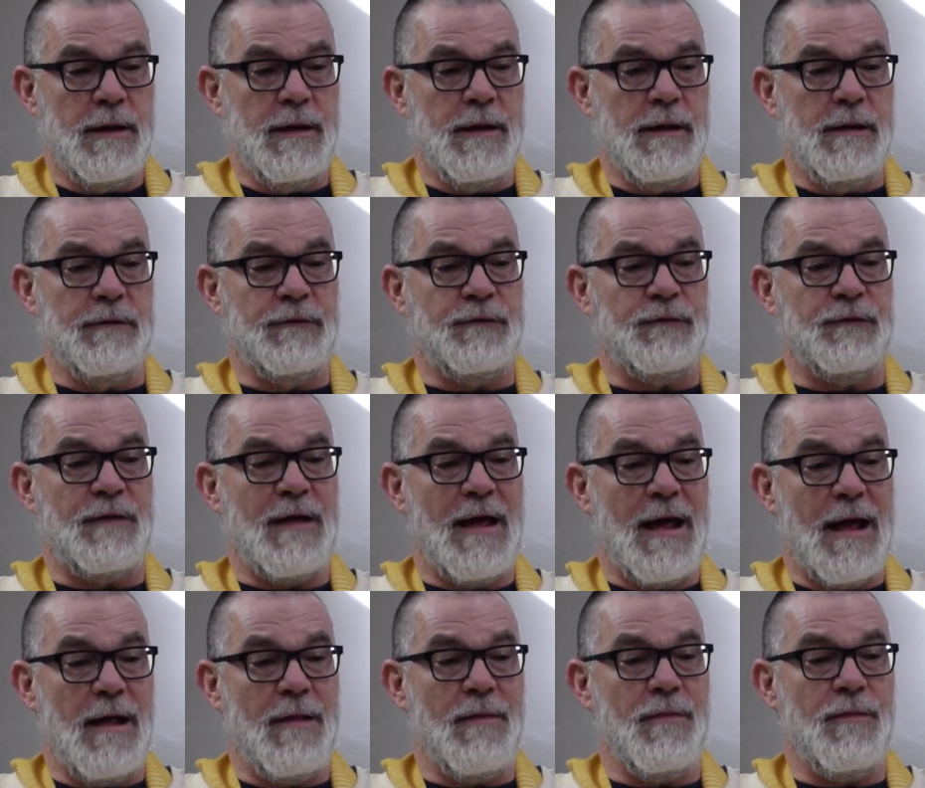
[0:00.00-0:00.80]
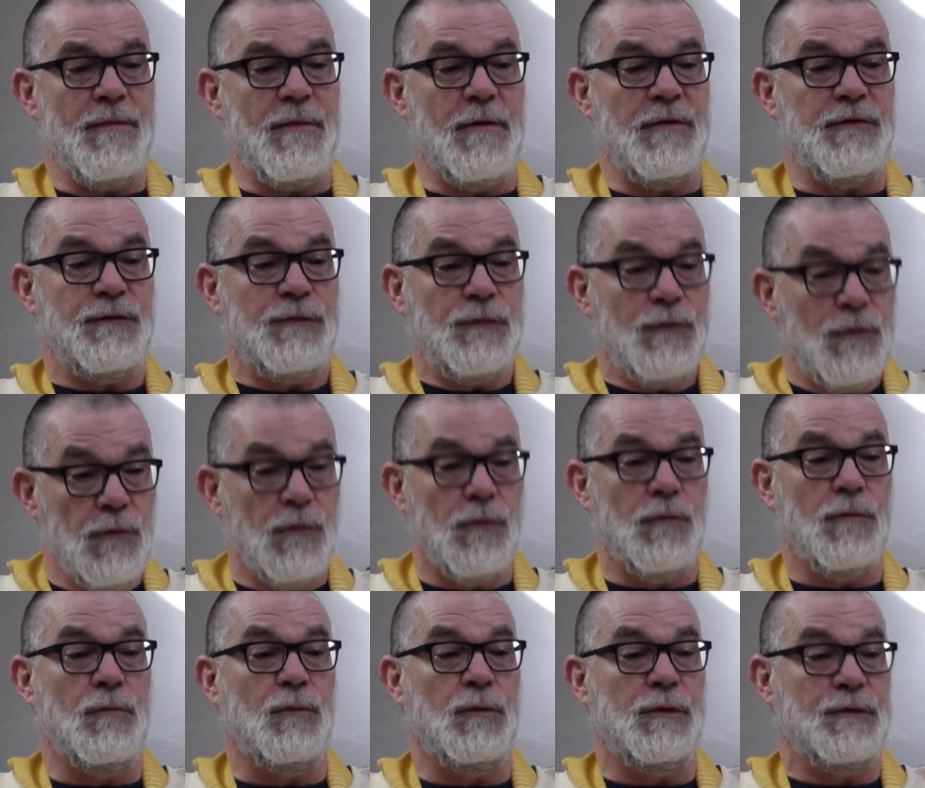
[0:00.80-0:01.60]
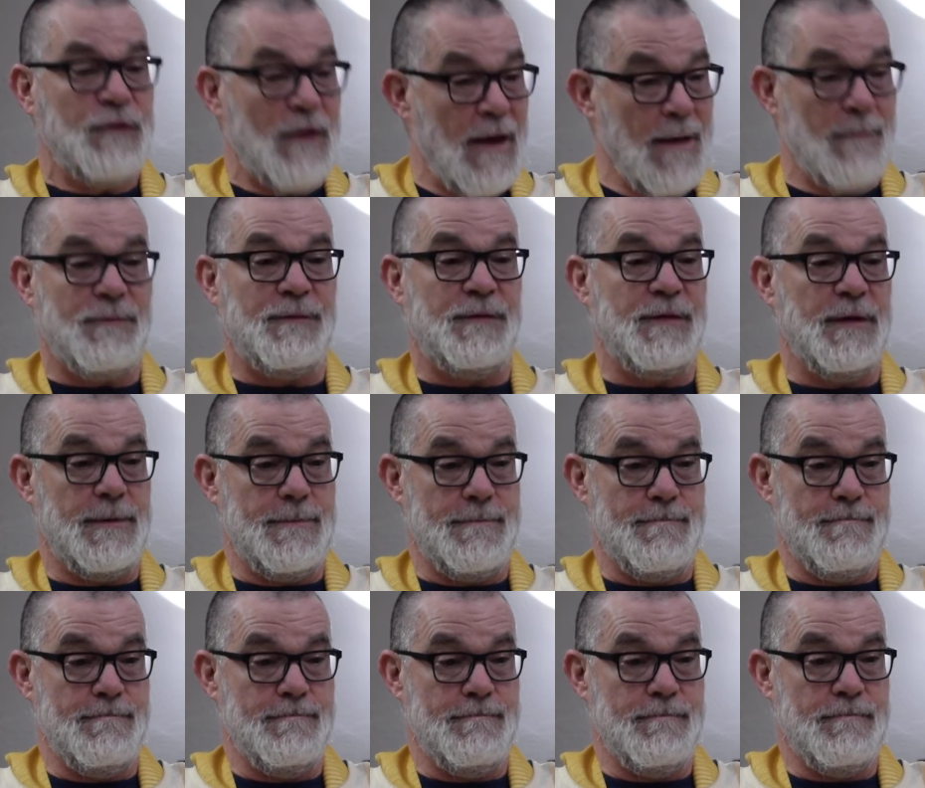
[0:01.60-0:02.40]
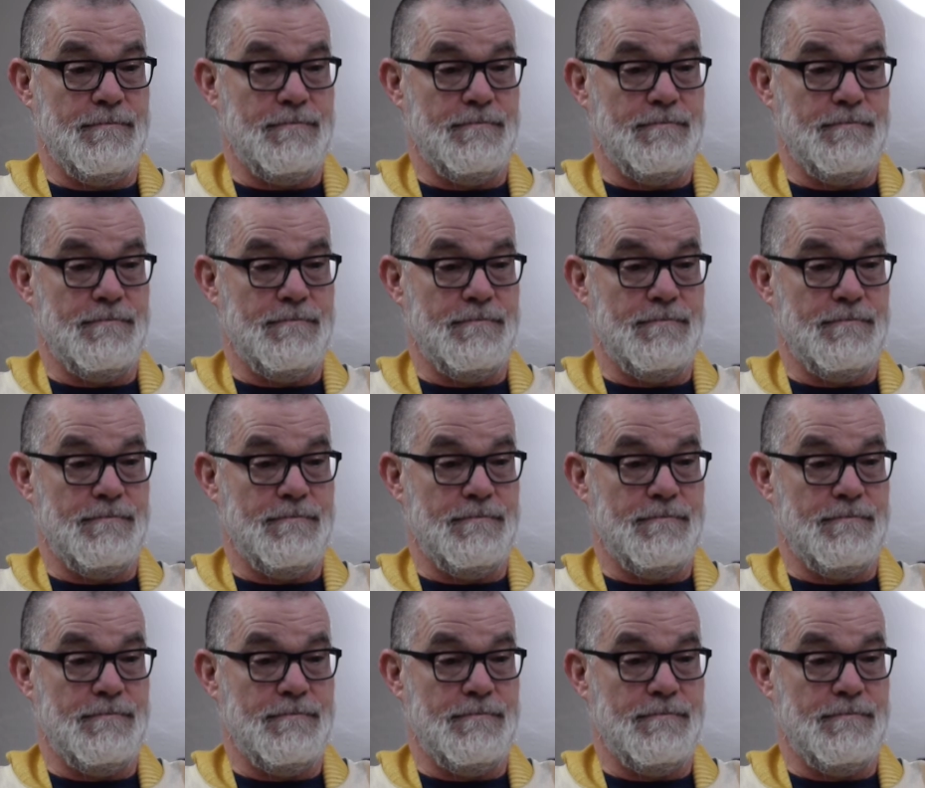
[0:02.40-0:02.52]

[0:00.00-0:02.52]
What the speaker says: is that the tomb was empty.